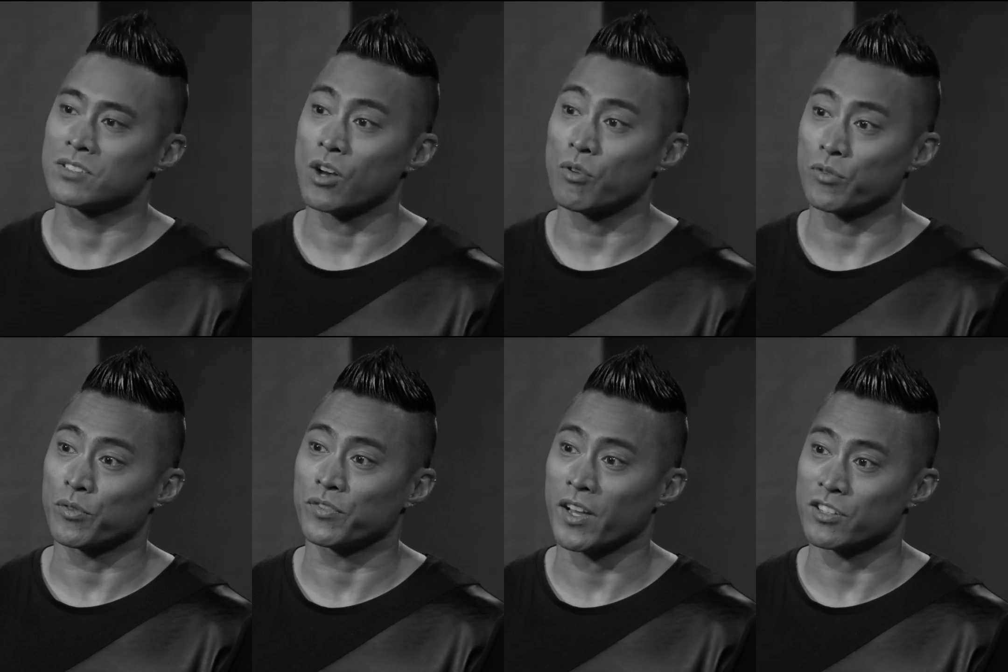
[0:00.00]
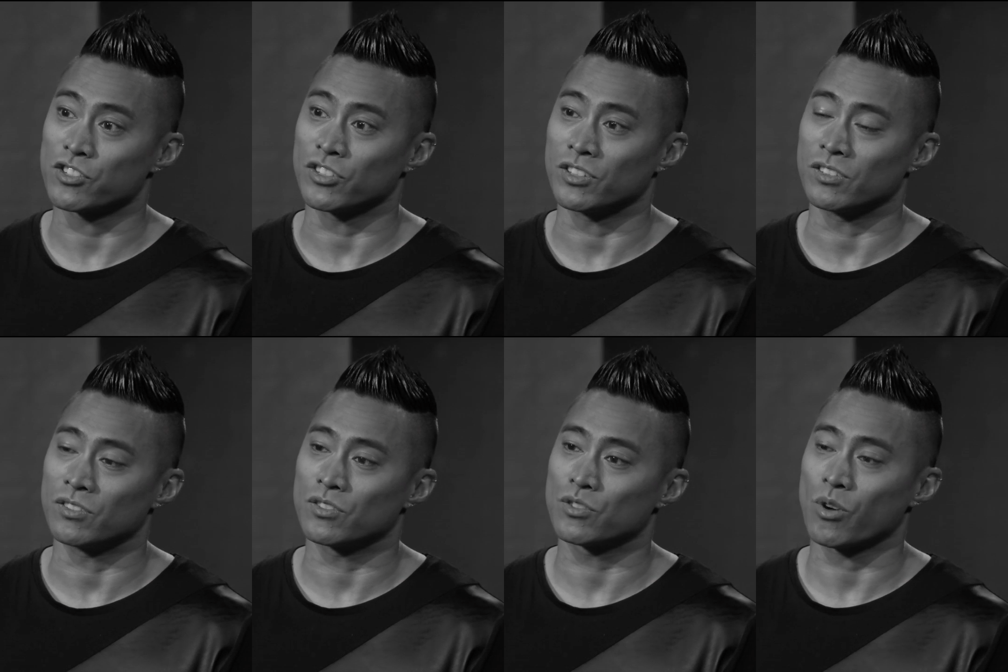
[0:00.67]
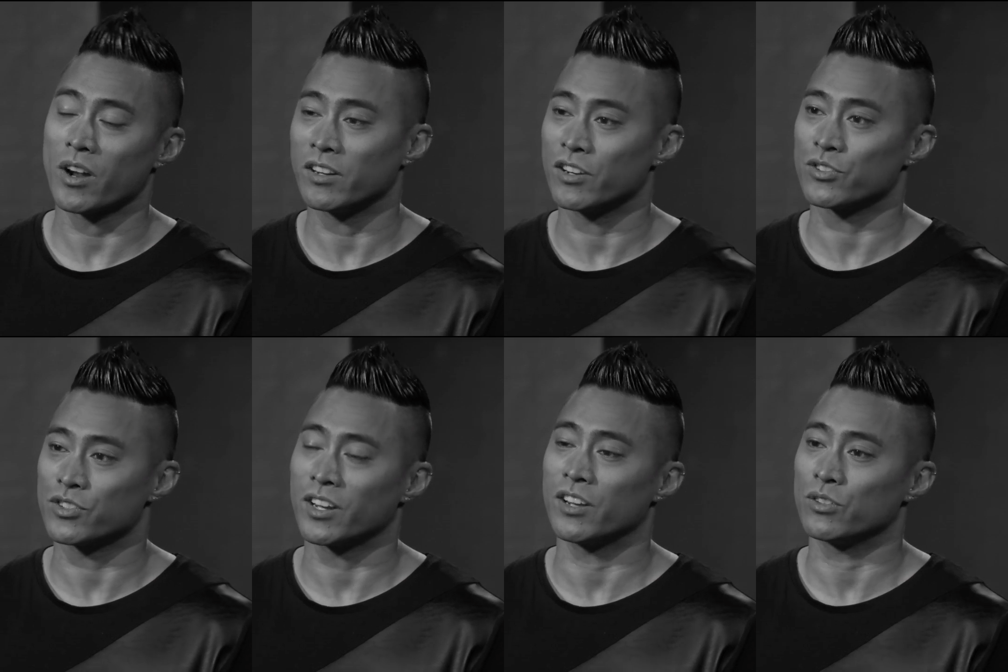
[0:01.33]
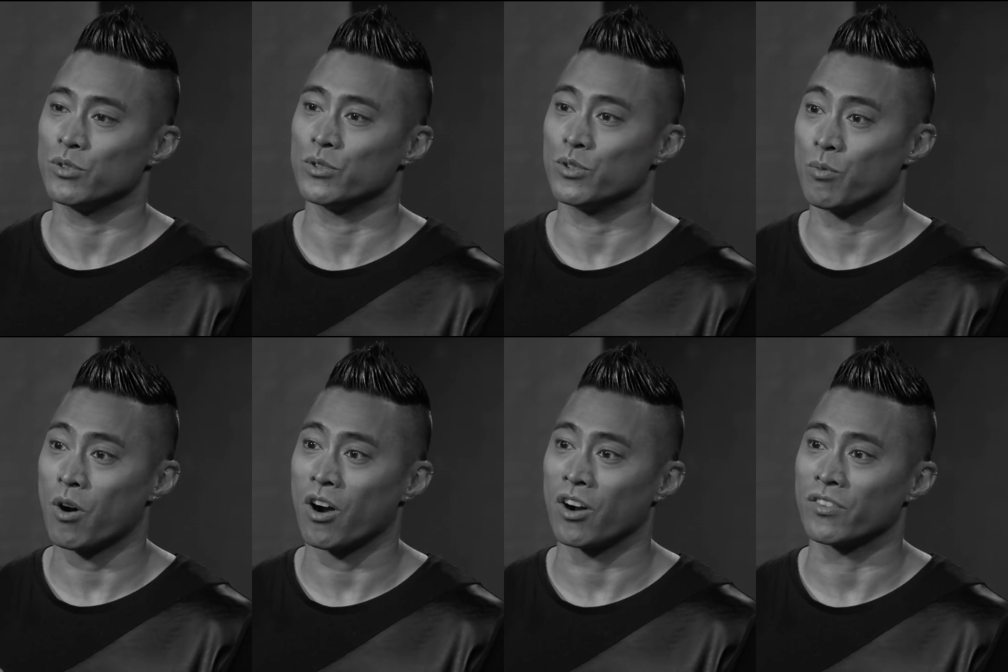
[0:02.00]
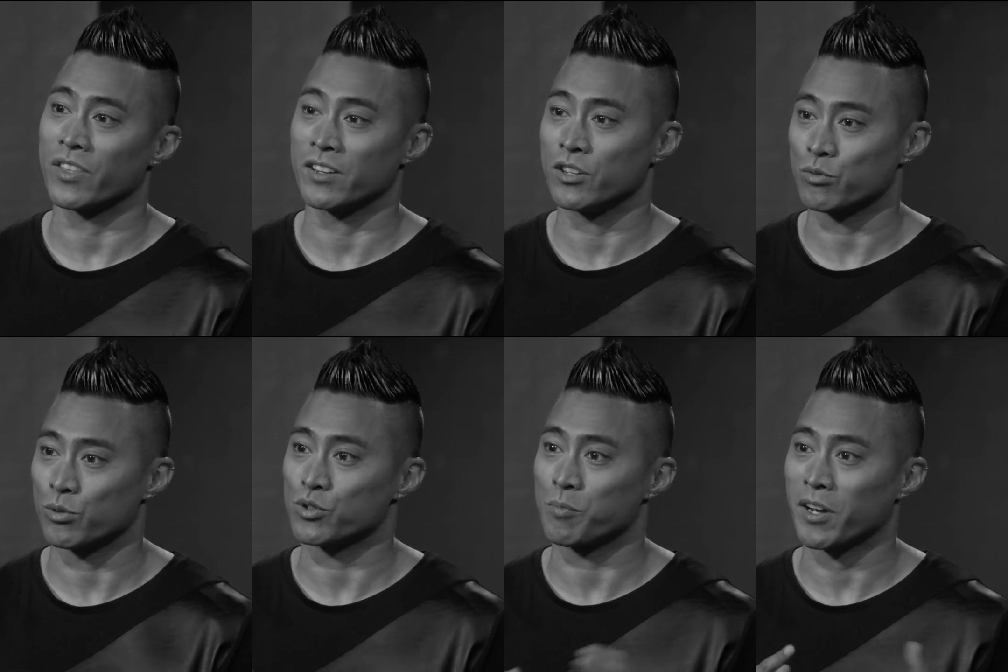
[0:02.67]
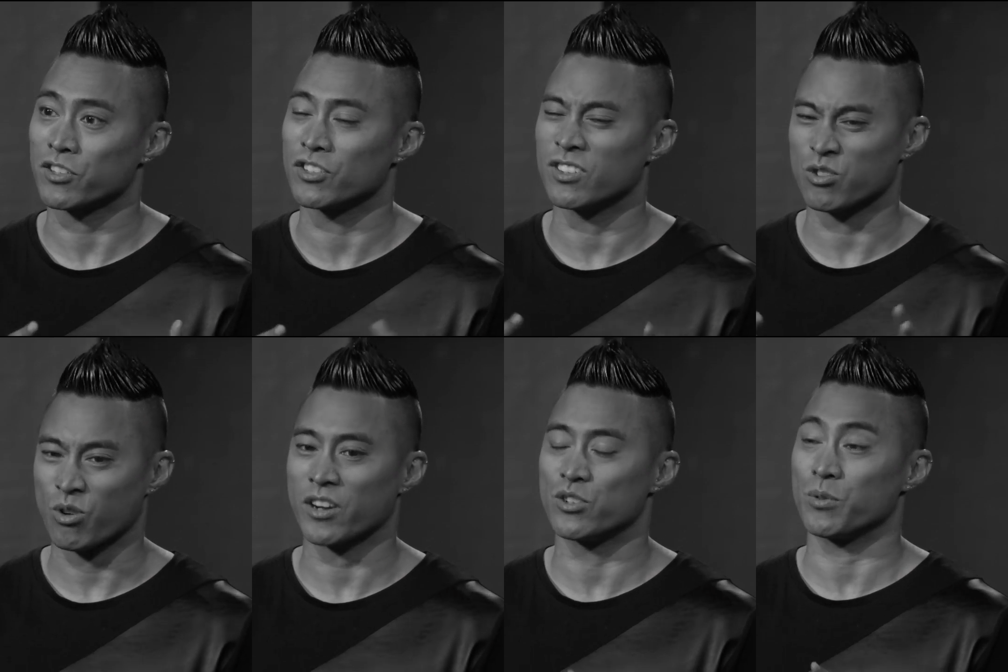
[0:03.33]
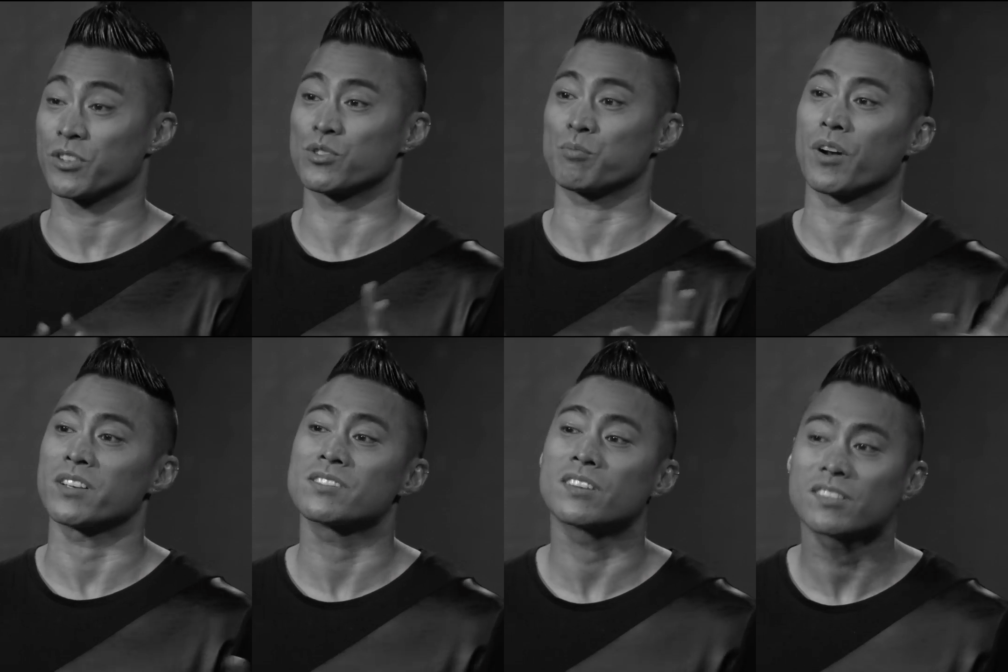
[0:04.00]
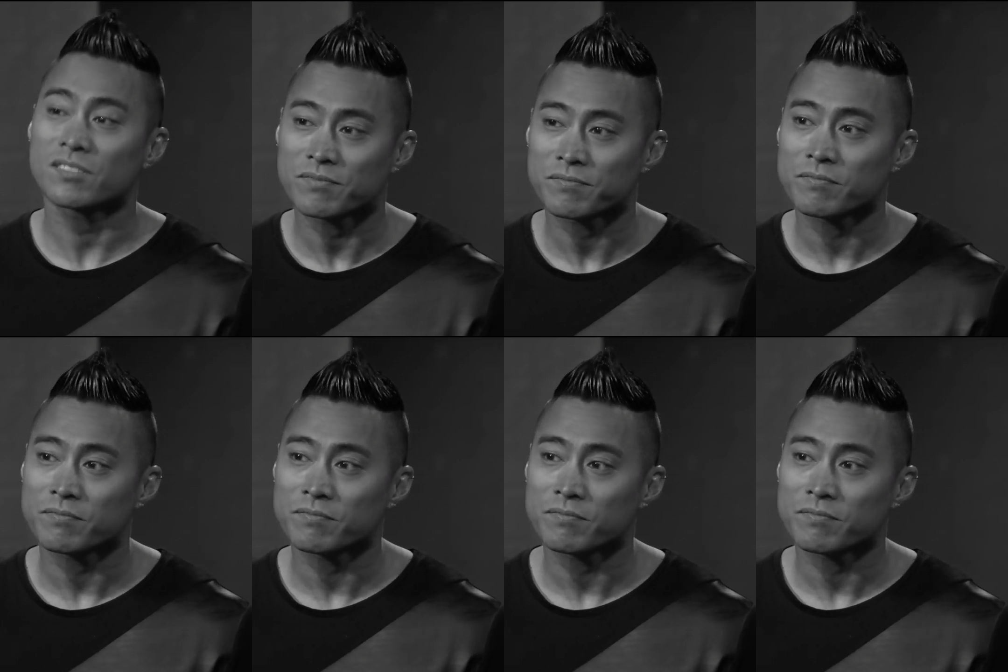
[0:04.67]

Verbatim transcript: self reflection, trying to understand who you are, that introspection, and trying to express it